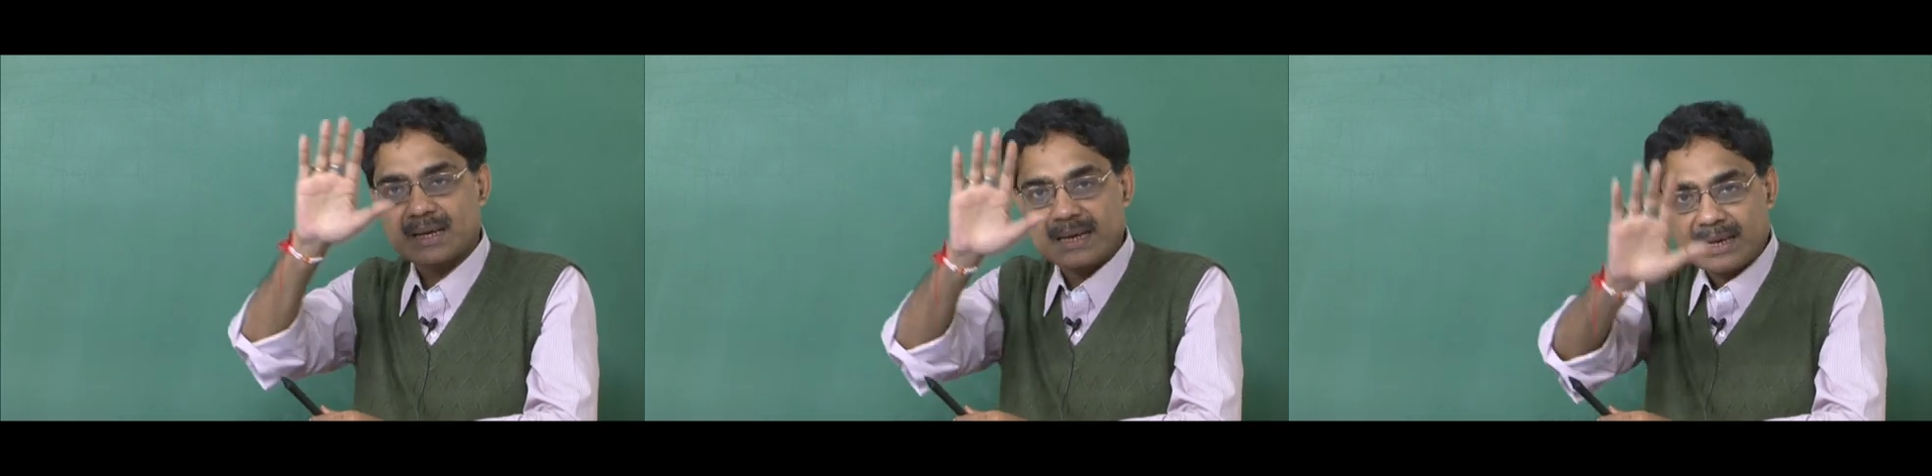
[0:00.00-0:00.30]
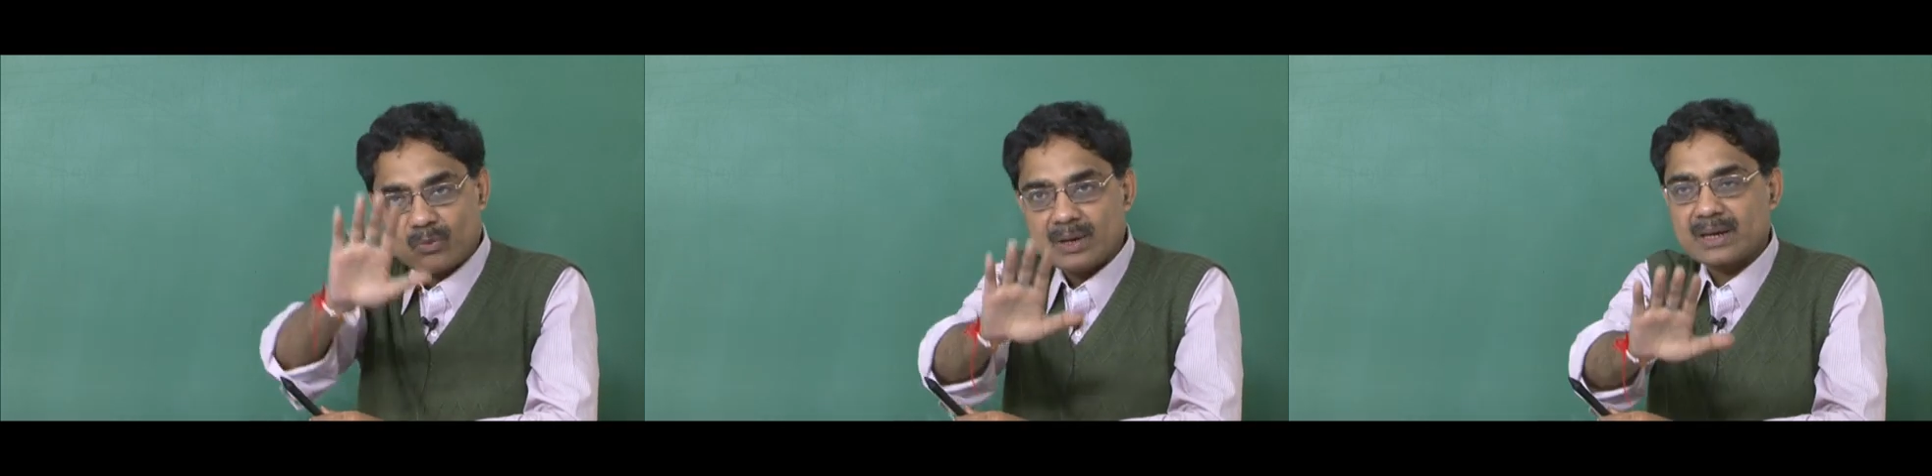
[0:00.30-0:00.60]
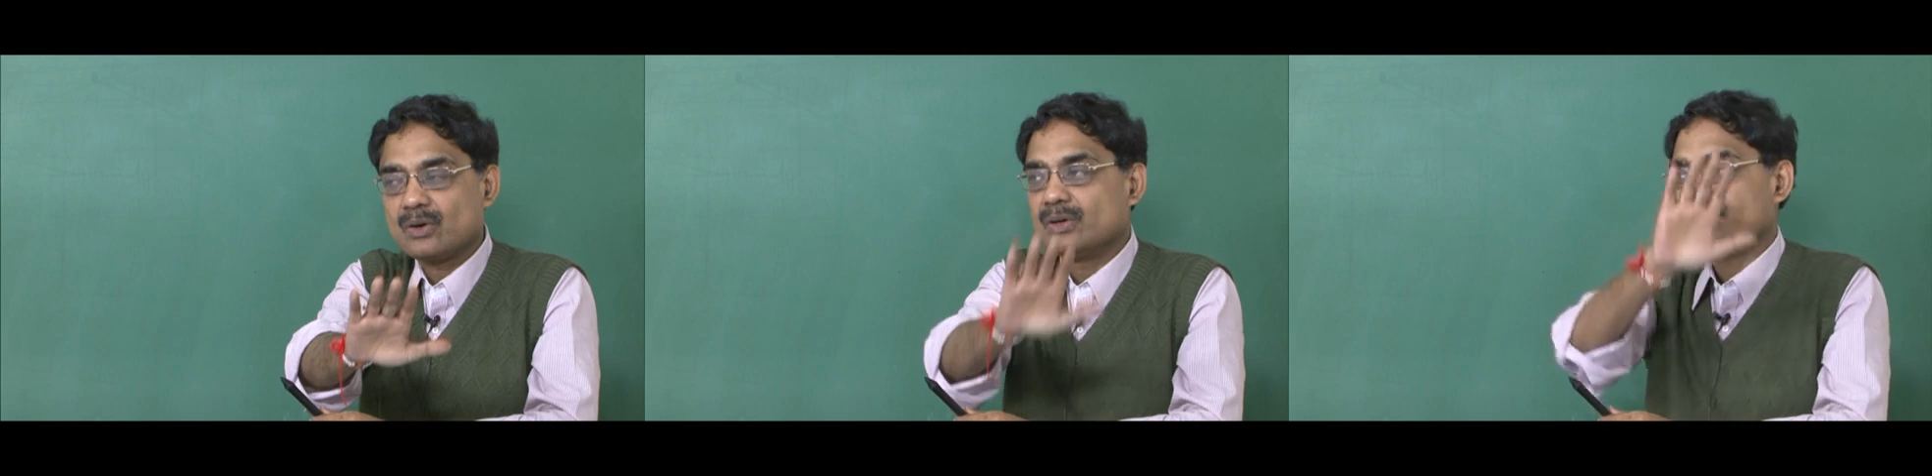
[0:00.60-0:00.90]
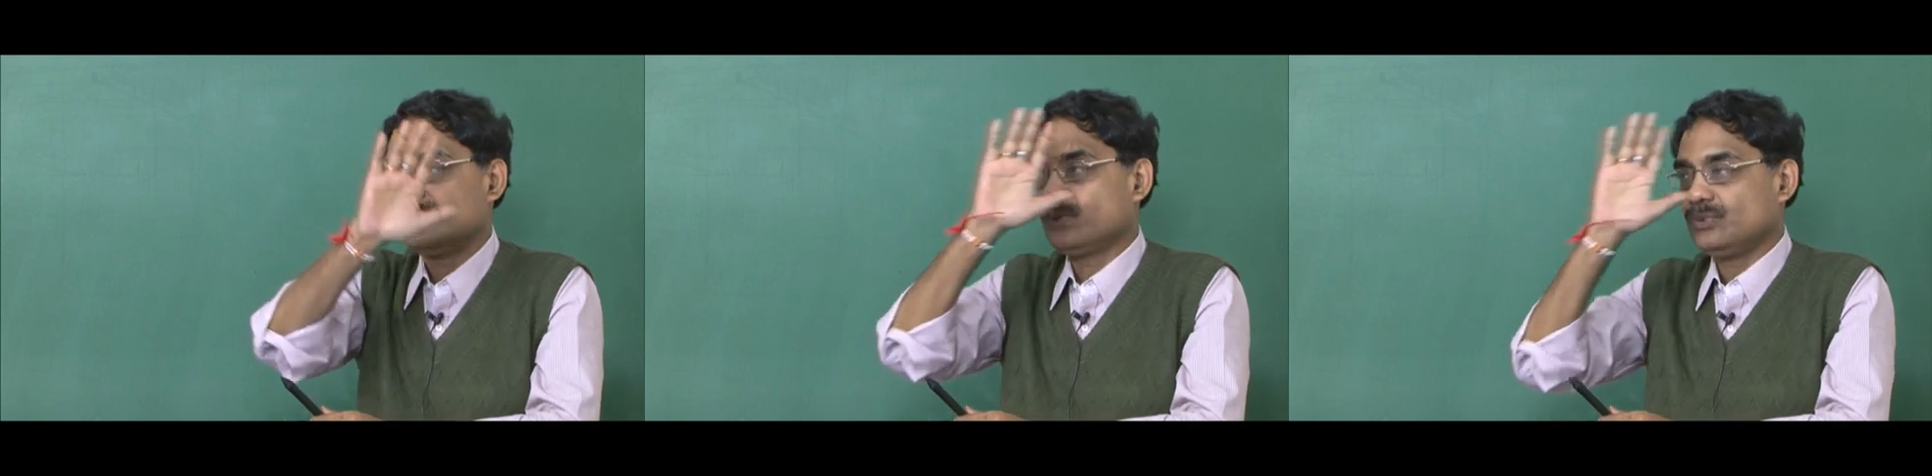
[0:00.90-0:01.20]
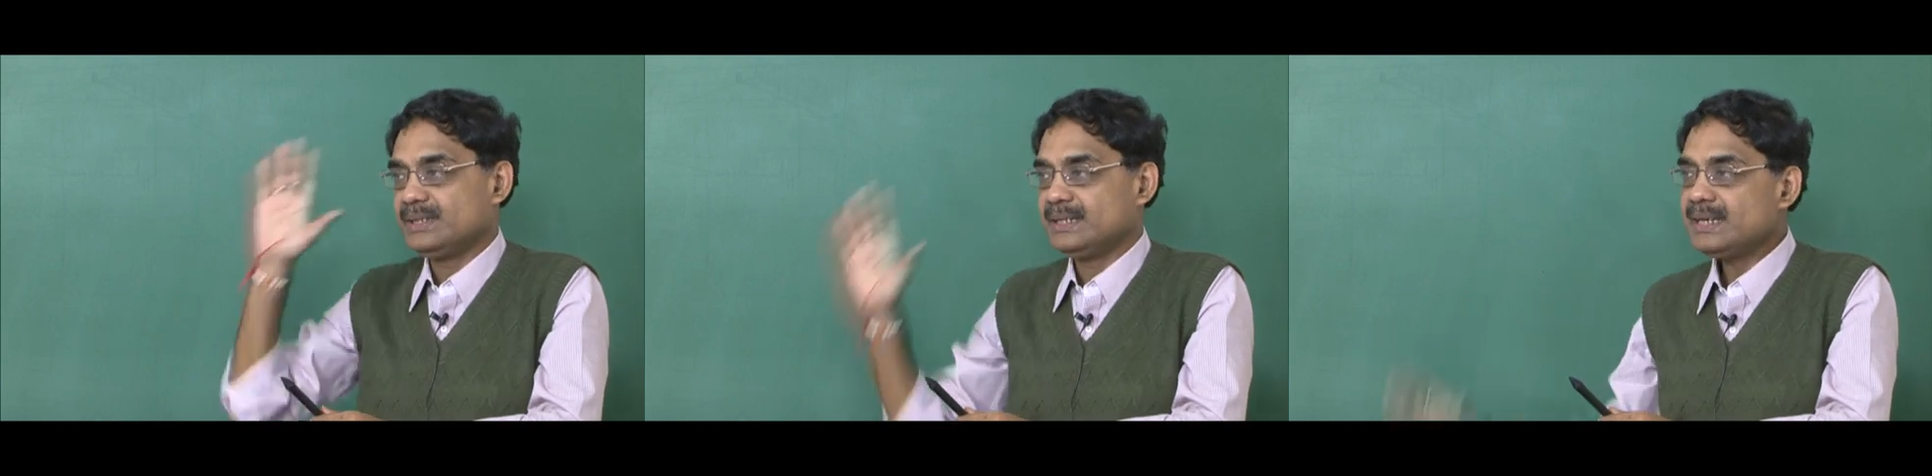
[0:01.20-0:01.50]
can work on
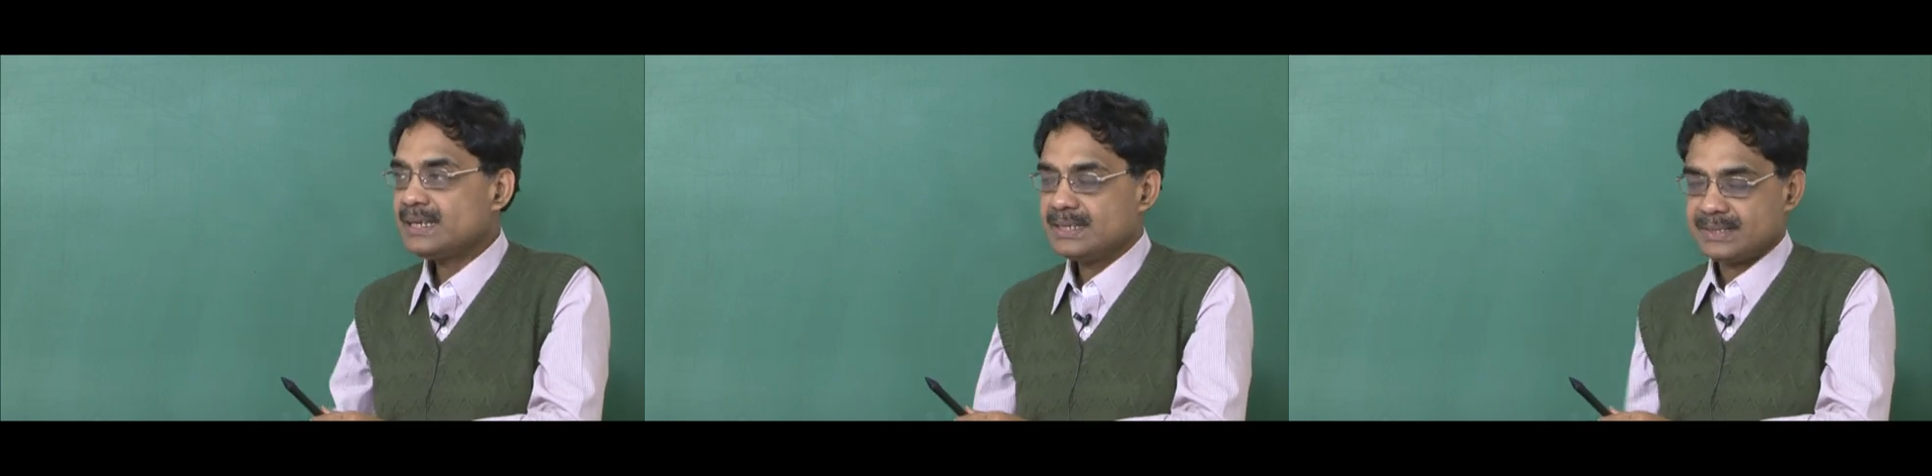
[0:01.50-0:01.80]
with the